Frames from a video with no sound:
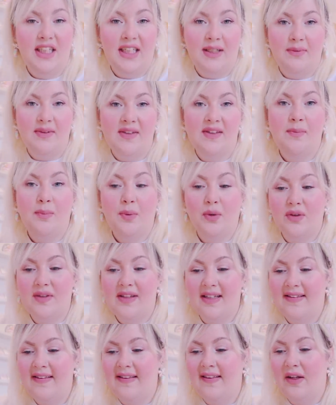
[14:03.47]
she was
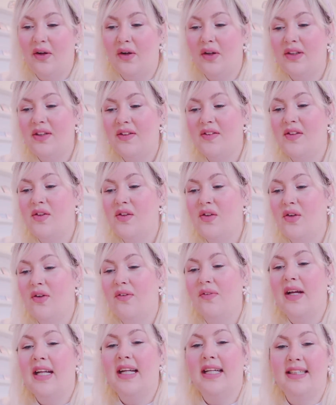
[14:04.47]
processing the orders and
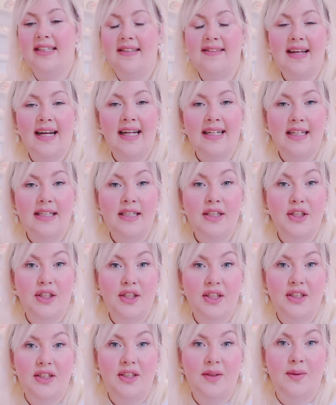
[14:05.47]
stuff, and I decided
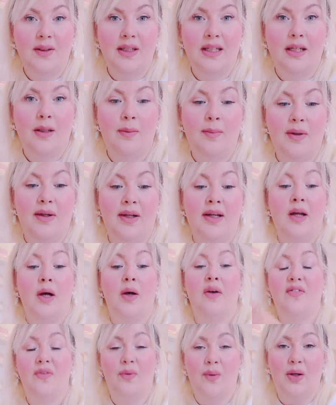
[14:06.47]
to do a little bit
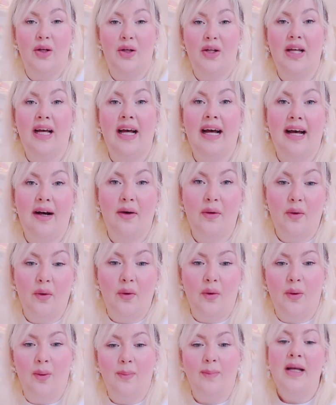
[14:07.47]
of work at
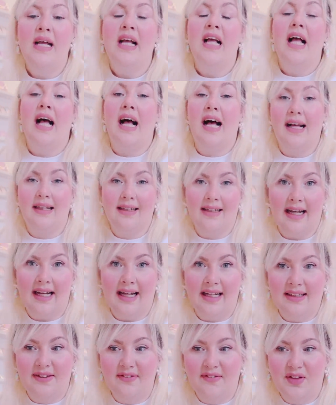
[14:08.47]
home and
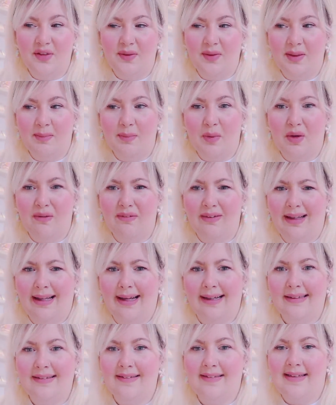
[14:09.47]
kind of doing a more
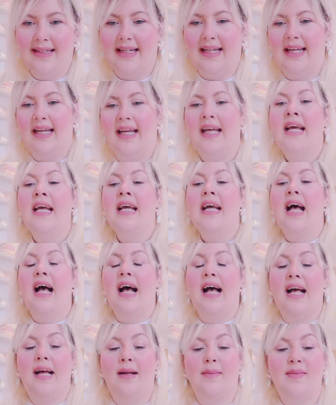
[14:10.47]
relaxed day.
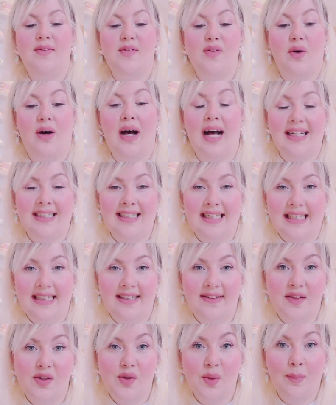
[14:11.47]
So I
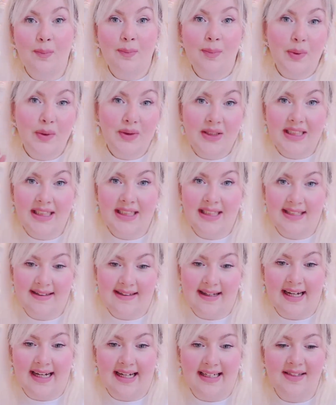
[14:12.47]
did some pudding
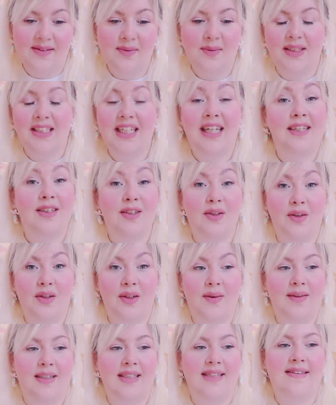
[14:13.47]
designs, which I'll show
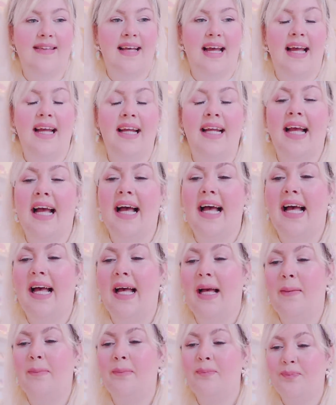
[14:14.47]
you in a sec.
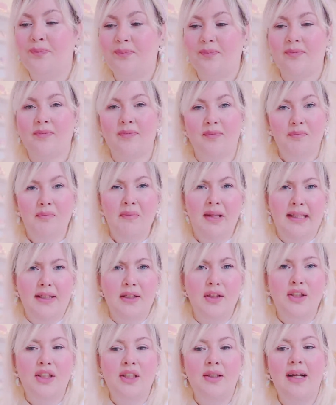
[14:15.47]

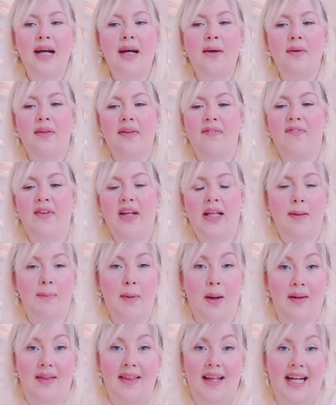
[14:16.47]
Not sure how I feel
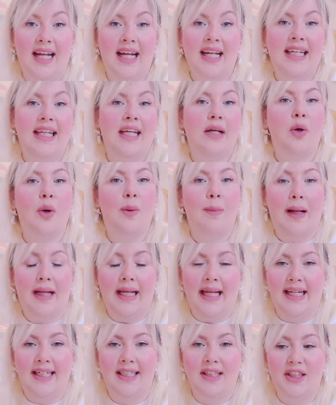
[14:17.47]
about it. I think I need to go back
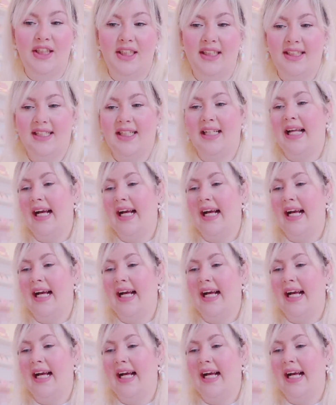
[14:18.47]
in and change the